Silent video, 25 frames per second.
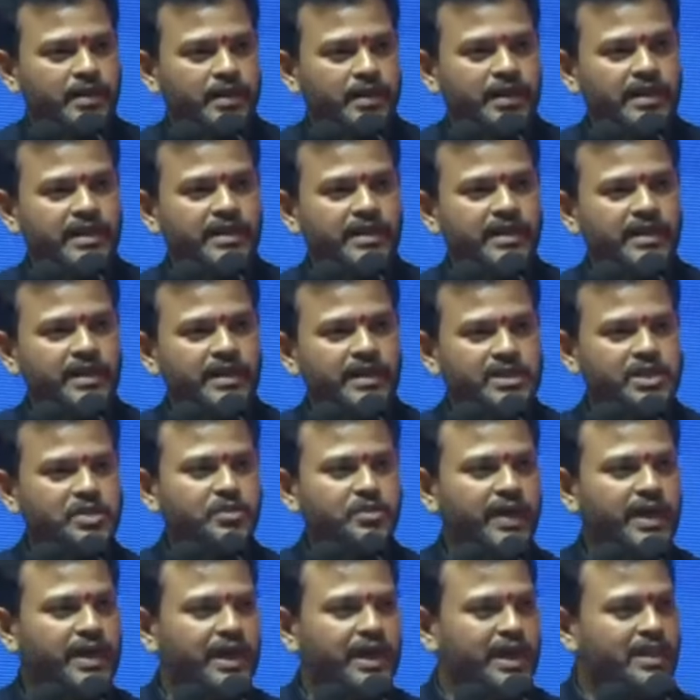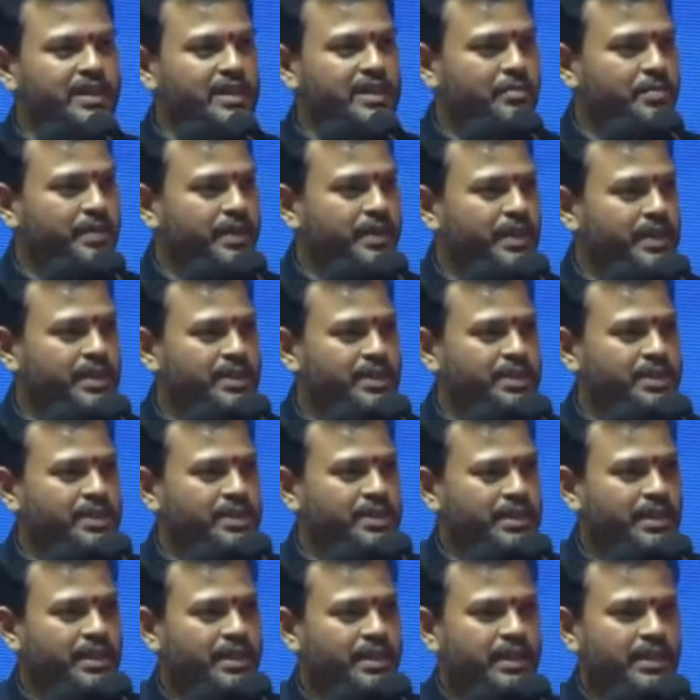In the erstwhile Andhra
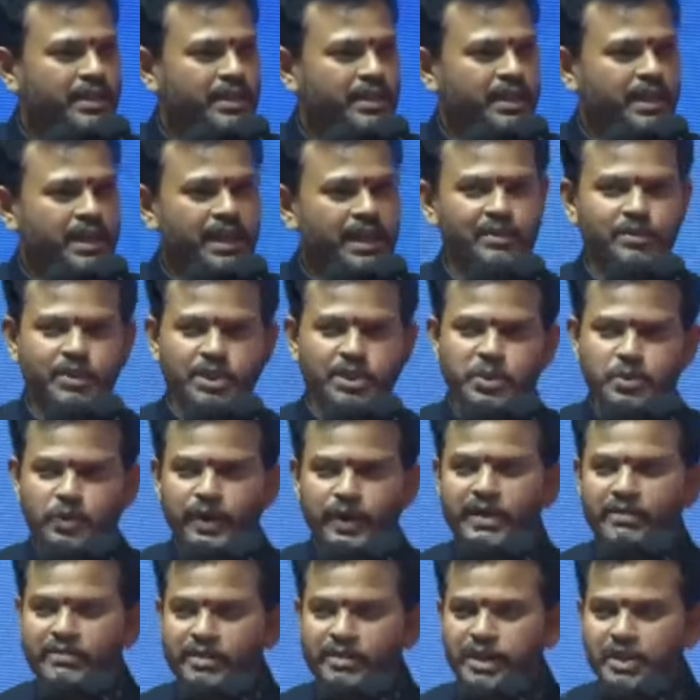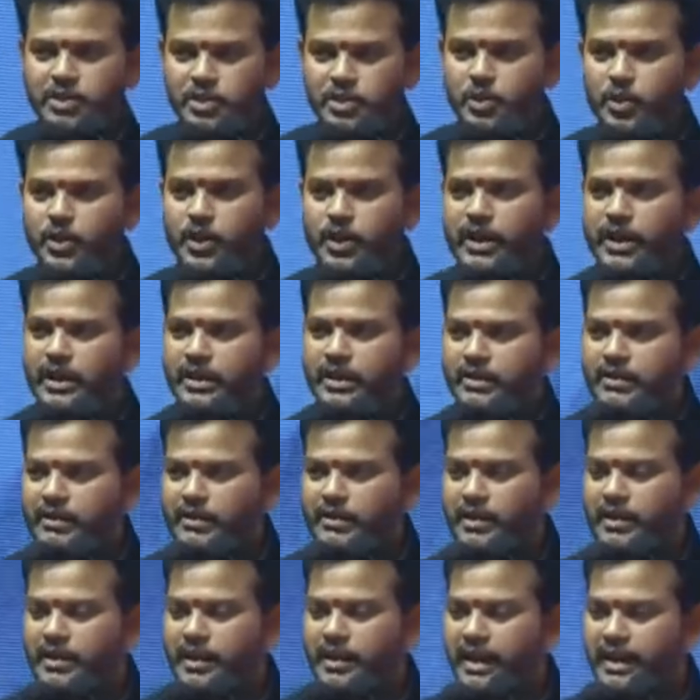Pradesh, I was 12 years old in
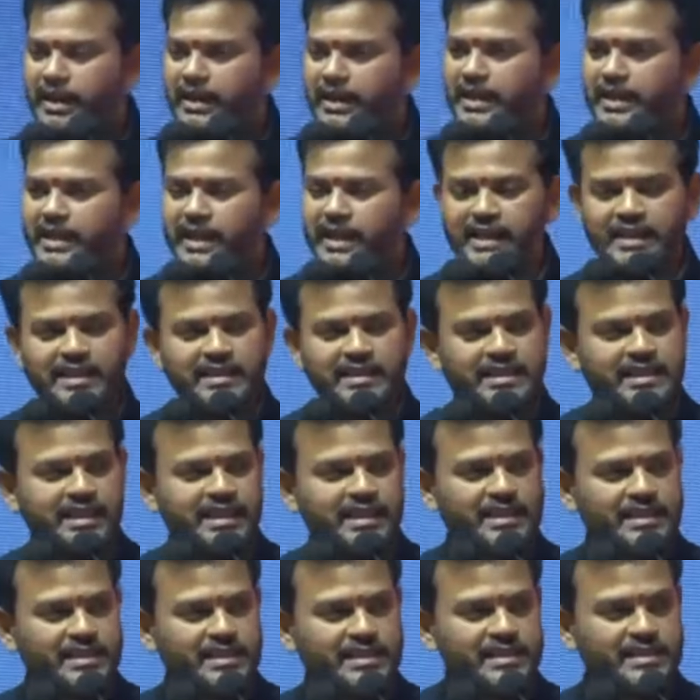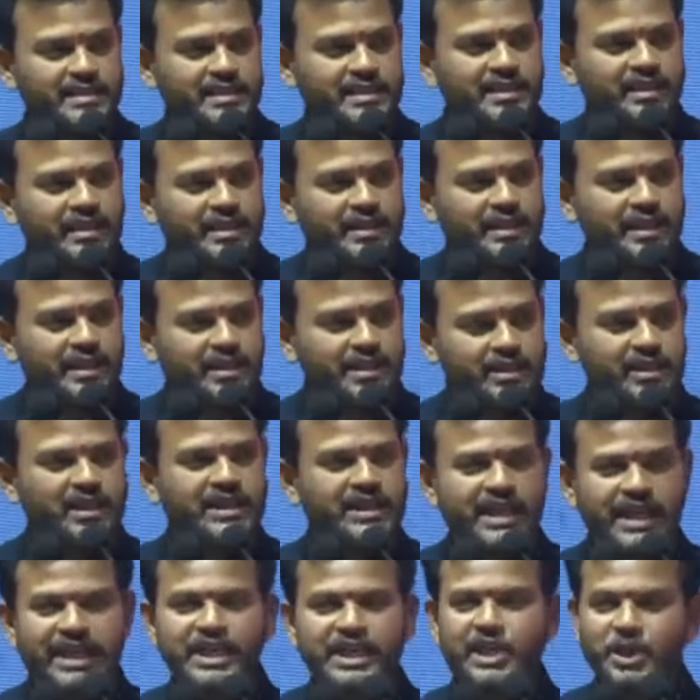1996, actually
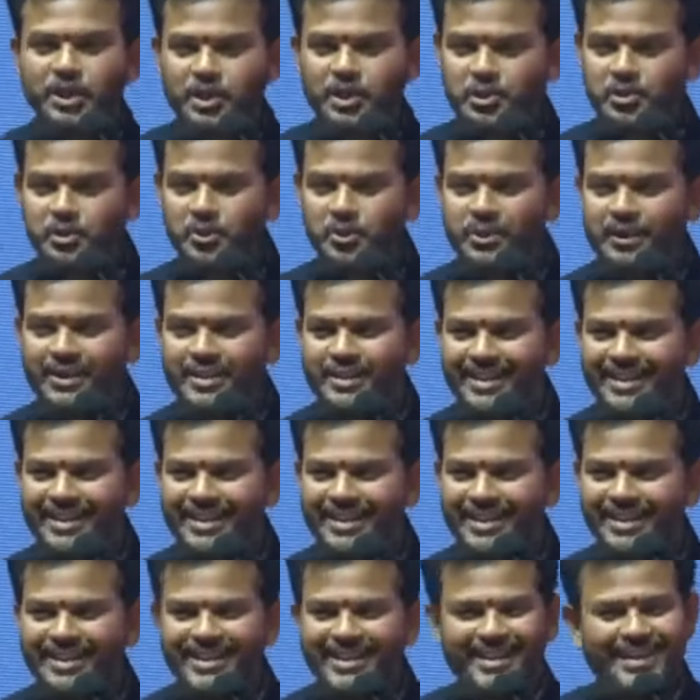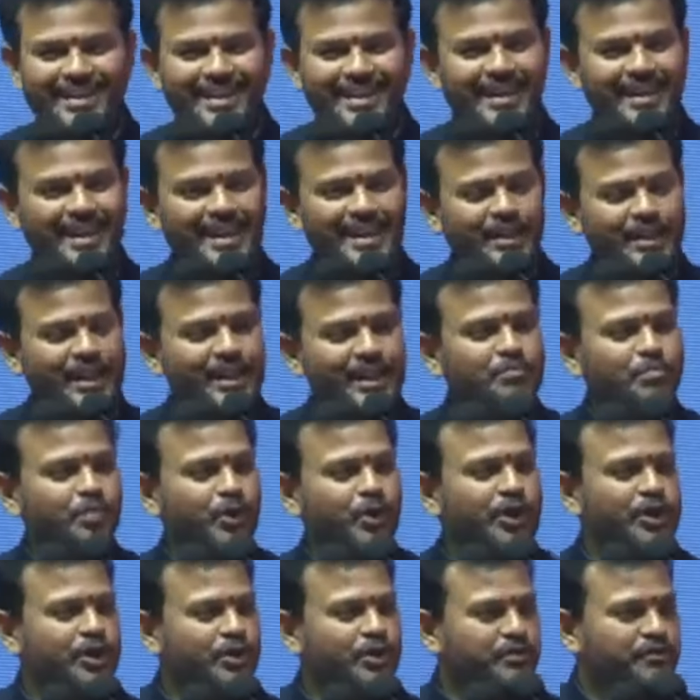10 years old. And at that
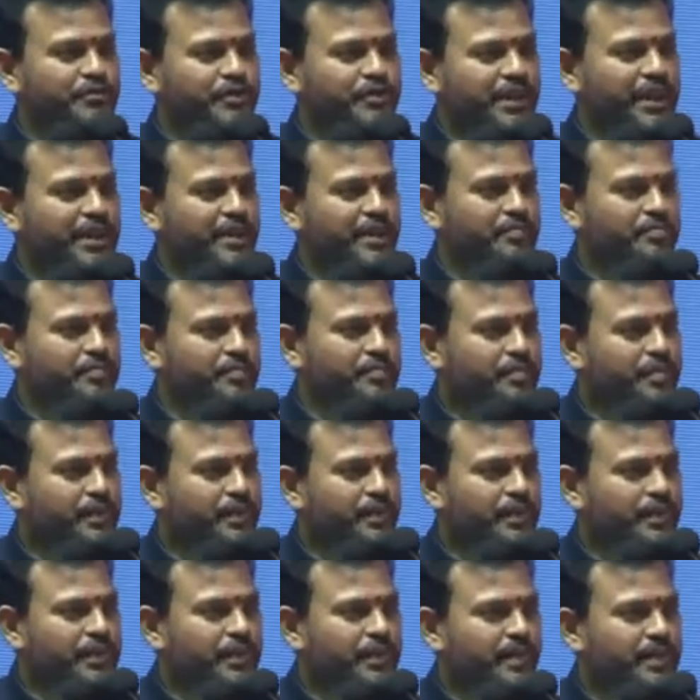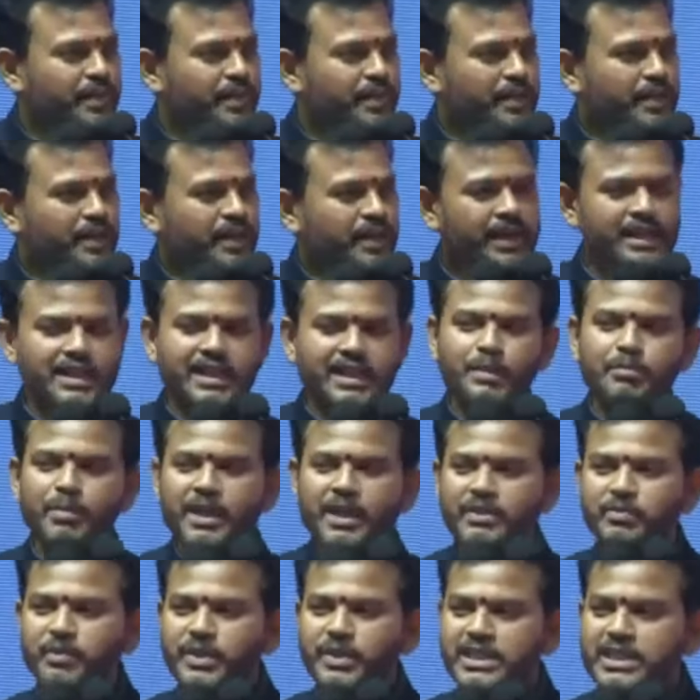point of time,
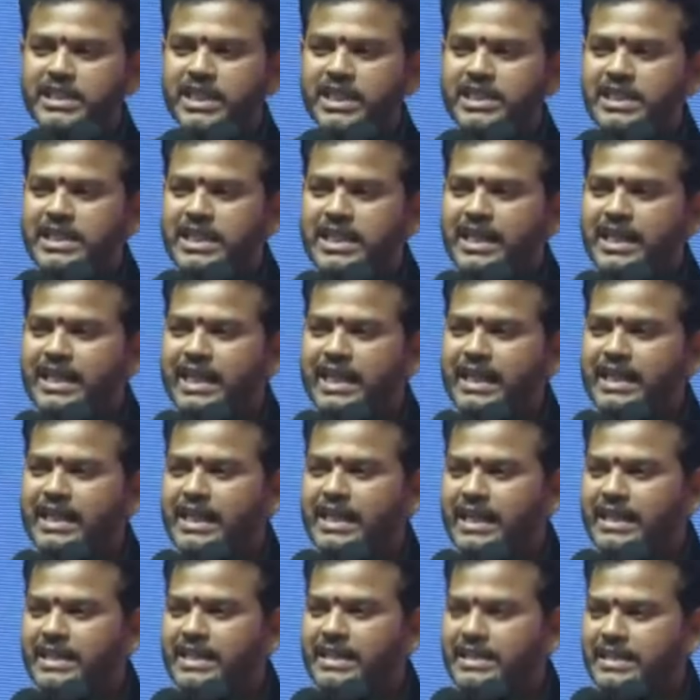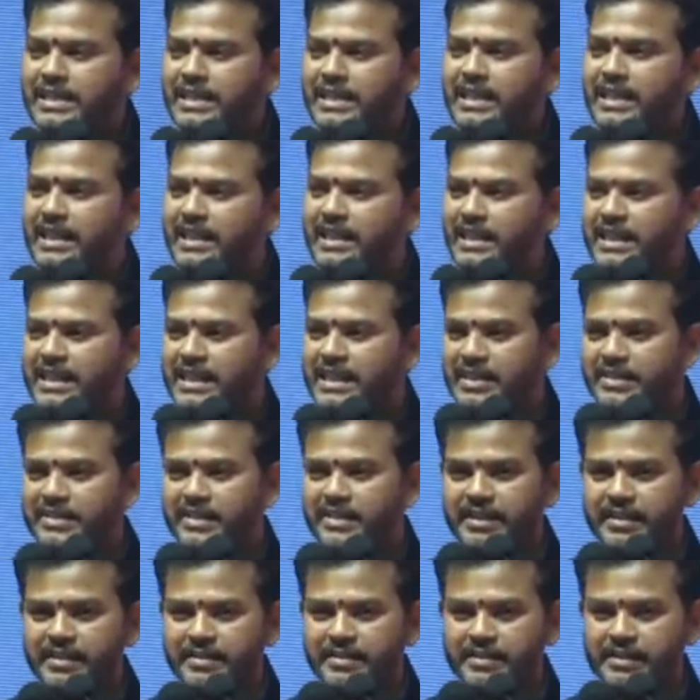Hyderabad was just like any other city in the
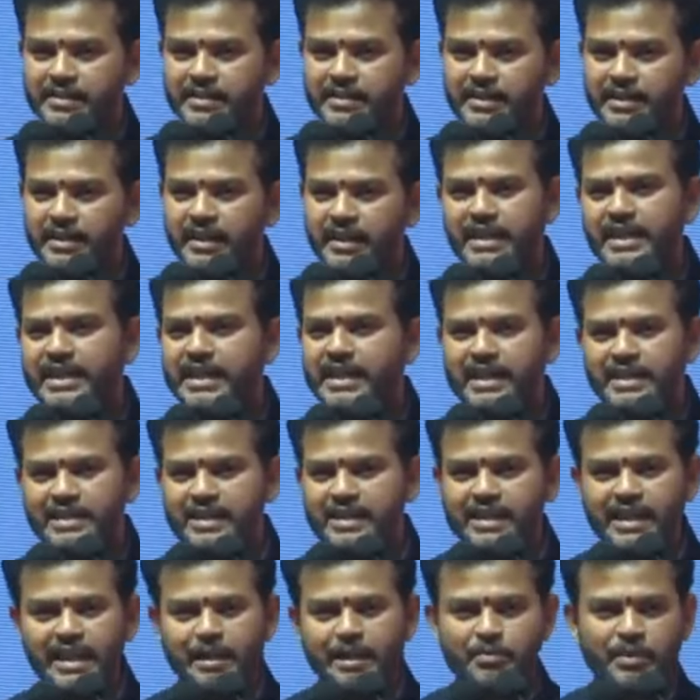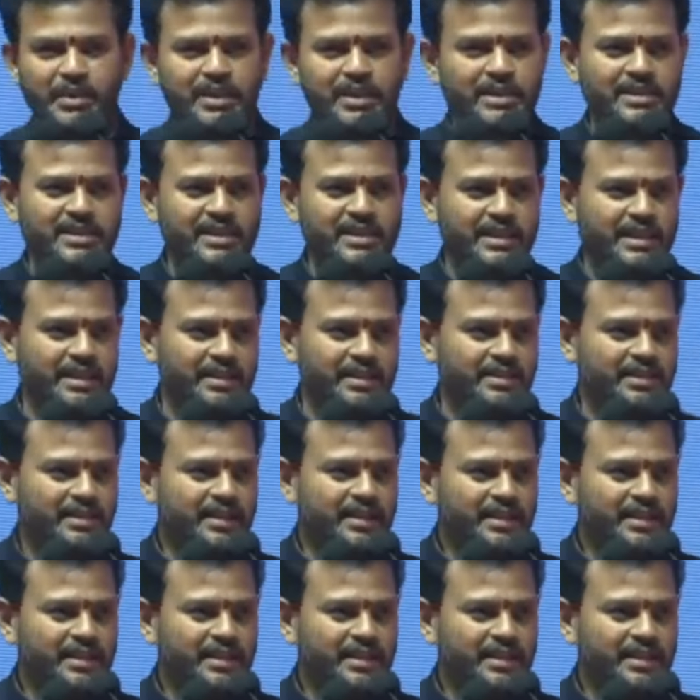country, any other capital city.